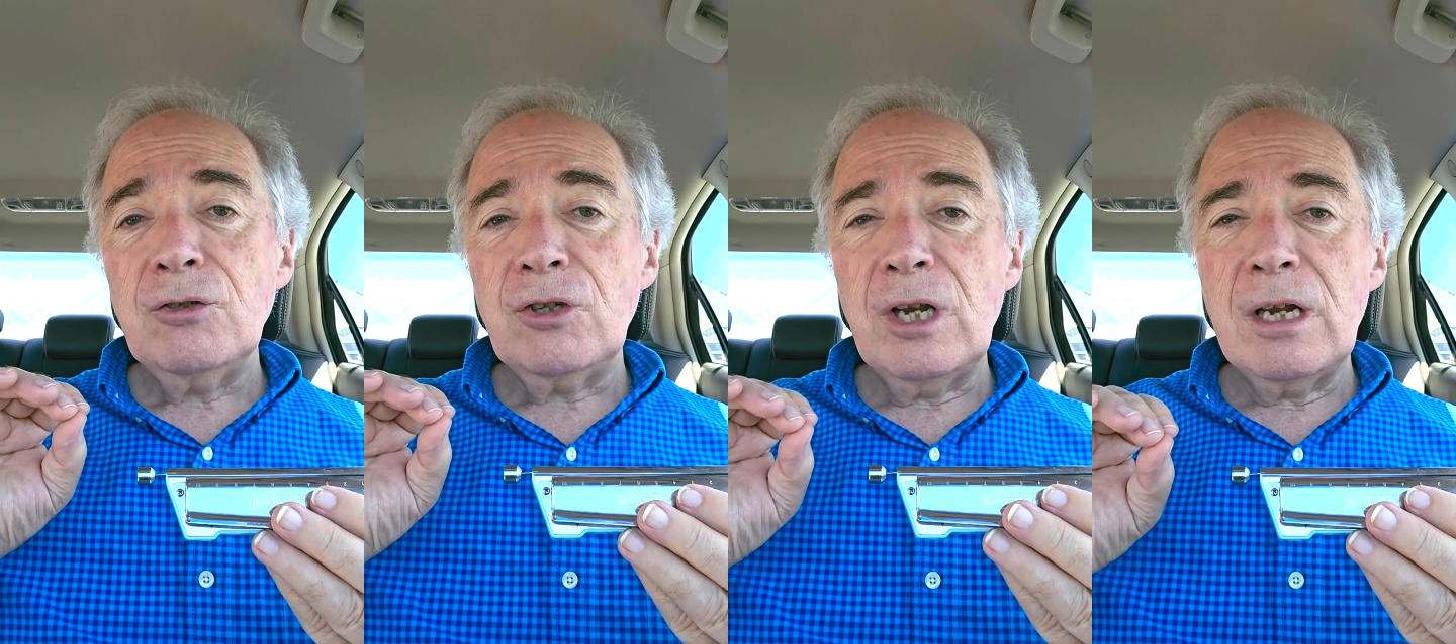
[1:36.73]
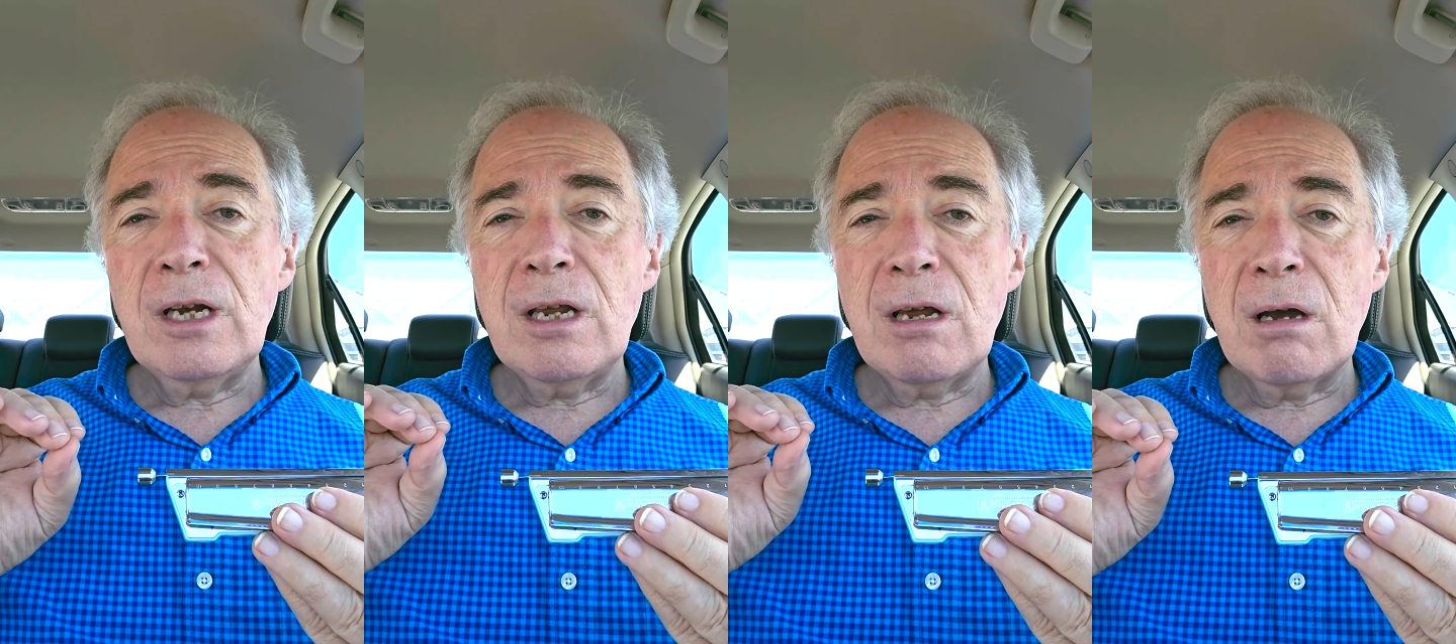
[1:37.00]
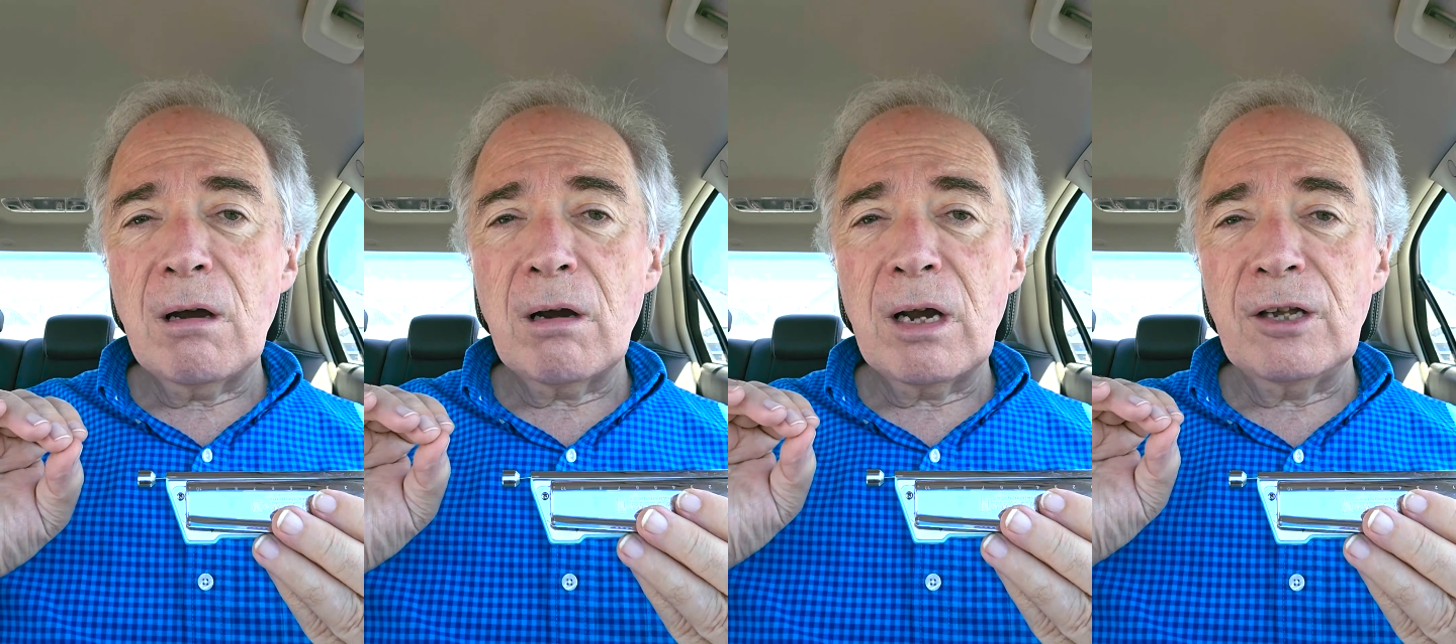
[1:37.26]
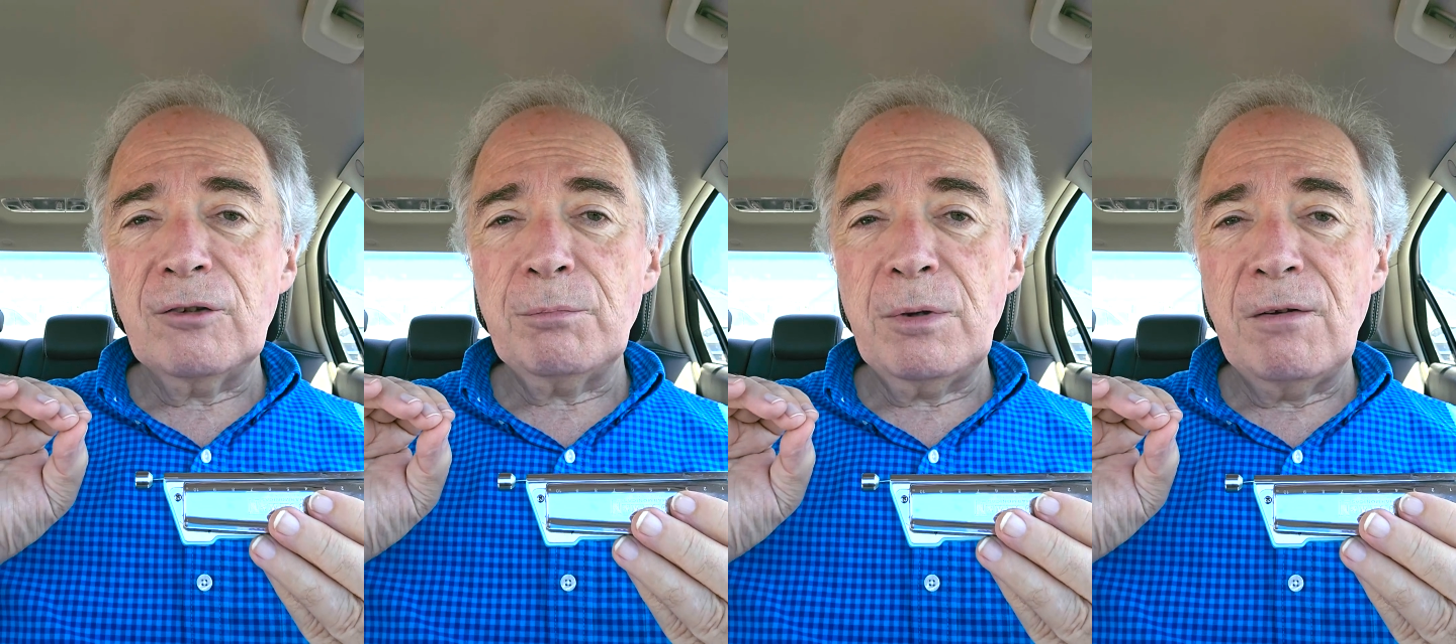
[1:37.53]

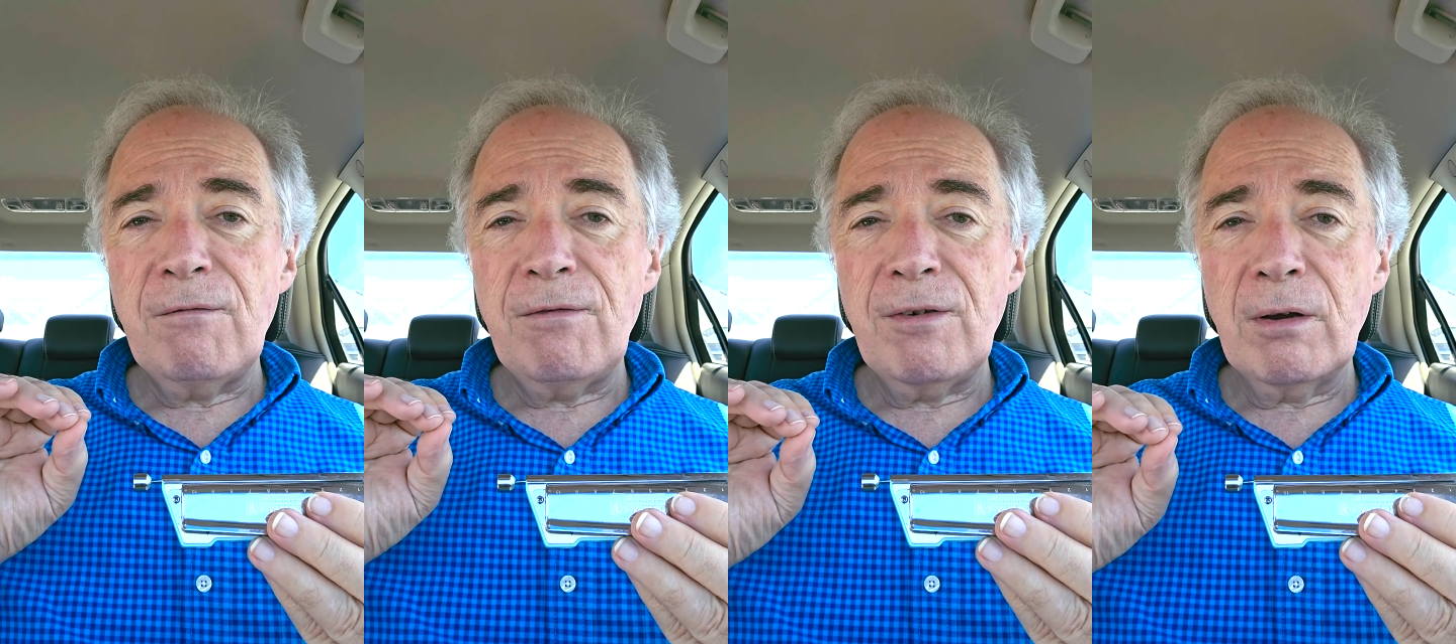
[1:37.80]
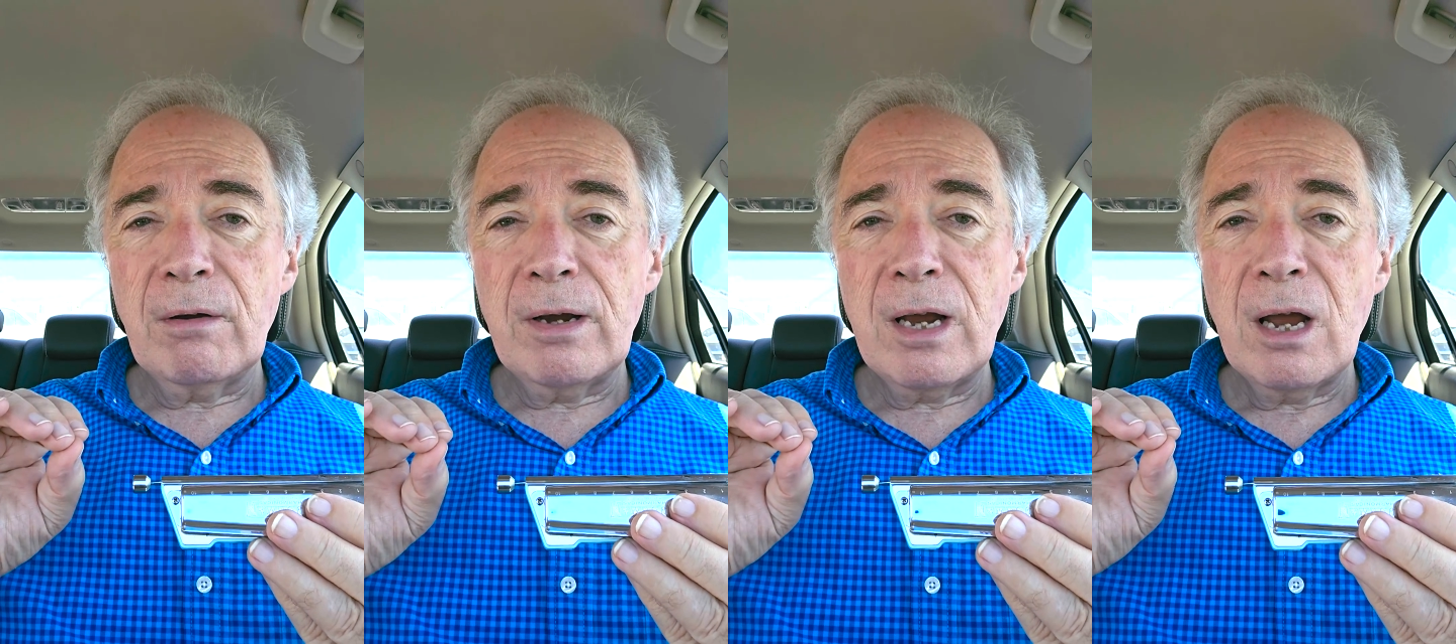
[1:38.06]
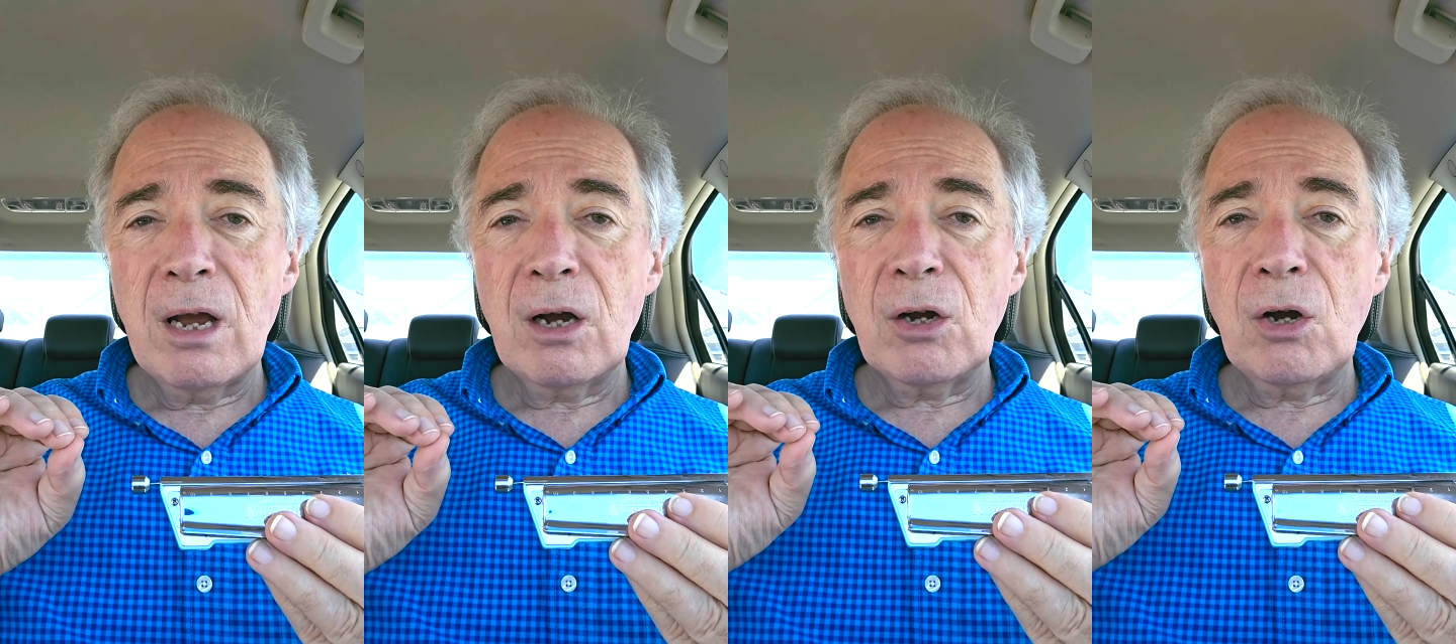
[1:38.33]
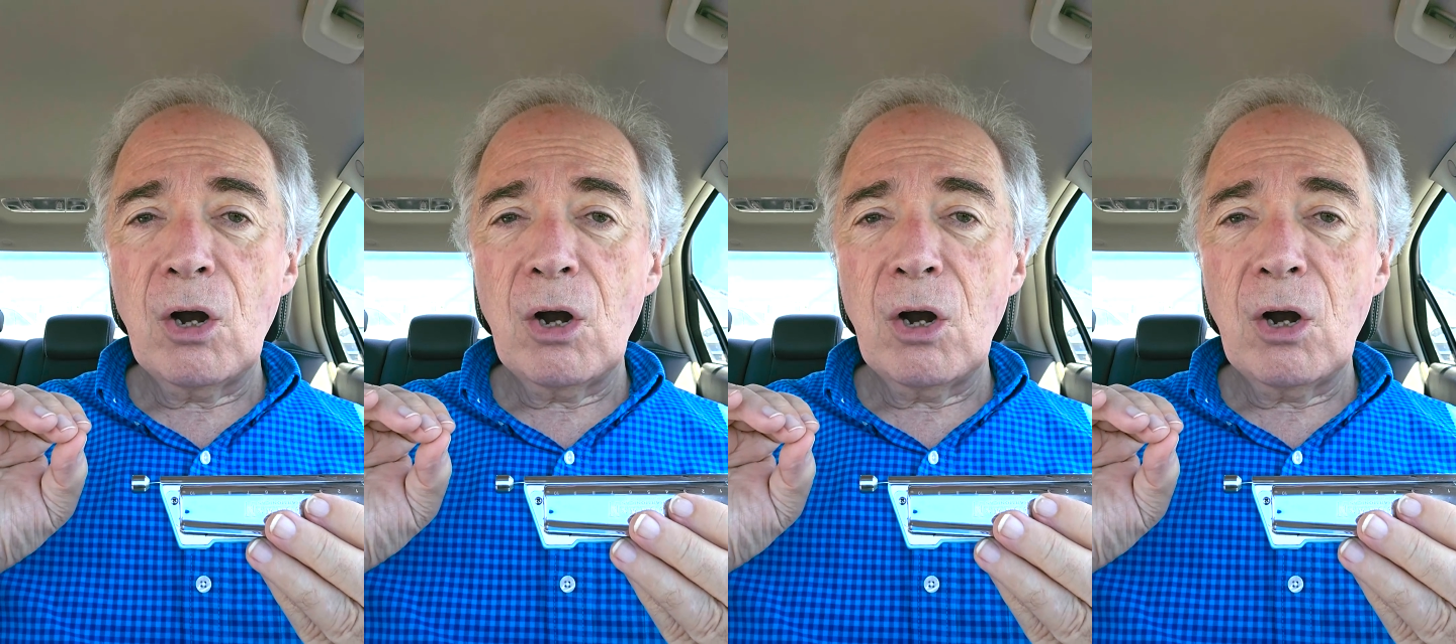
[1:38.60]
JDR has been very